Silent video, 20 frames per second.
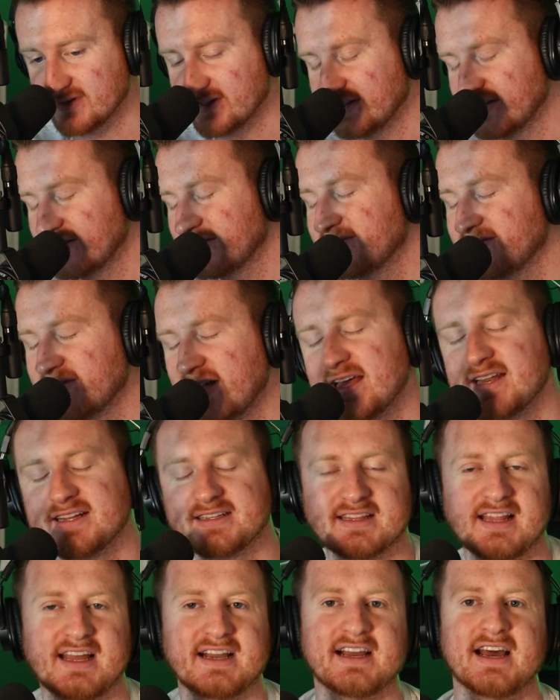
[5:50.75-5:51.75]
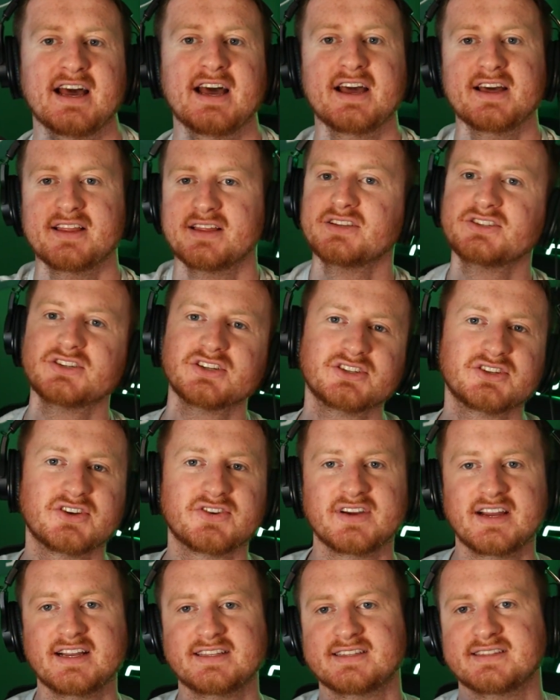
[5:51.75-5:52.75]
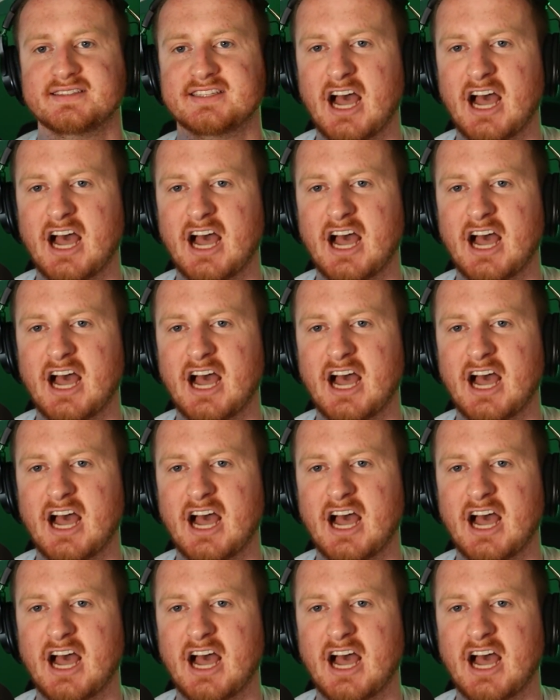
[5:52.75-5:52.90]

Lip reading: Then does Fant, like, this just creates a